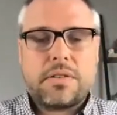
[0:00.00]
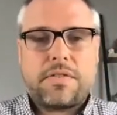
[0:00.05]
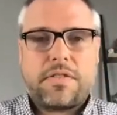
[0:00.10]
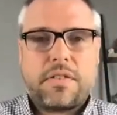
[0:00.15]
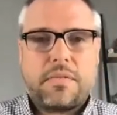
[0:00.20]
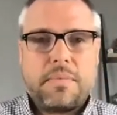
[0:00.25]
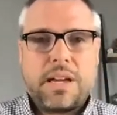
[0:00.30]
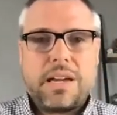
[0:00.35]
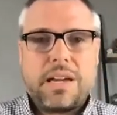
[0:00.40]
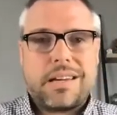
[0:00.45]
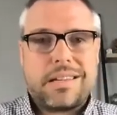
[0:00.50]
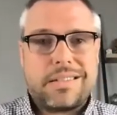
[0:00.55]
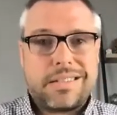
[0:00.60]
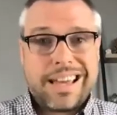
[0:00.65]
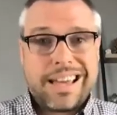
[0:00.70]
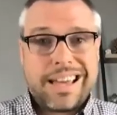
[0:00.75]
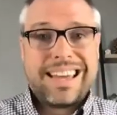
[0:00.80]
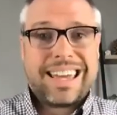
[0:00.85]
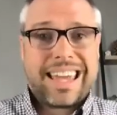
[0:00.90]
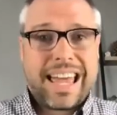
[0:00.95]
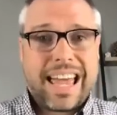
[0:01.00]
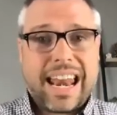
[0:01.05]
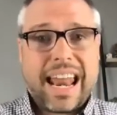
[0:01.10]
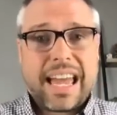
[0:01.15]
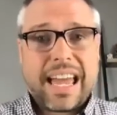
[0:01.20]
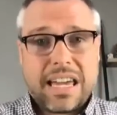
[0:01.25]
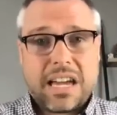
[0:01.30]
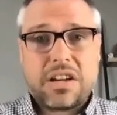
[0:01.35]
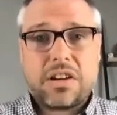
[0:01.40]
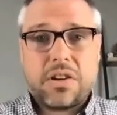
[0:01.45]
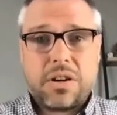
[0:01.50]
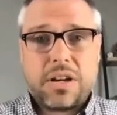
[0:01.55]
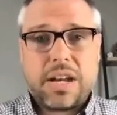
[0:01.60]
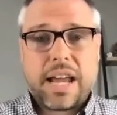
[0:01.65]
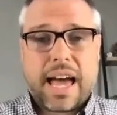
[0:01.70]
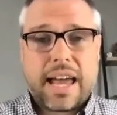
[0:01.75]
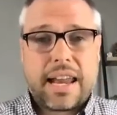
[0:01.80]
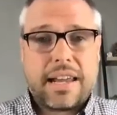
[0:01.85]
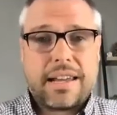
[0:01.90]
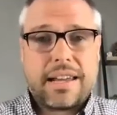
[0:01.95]
for me is, can I get good
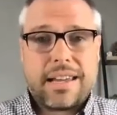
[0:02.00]
at it?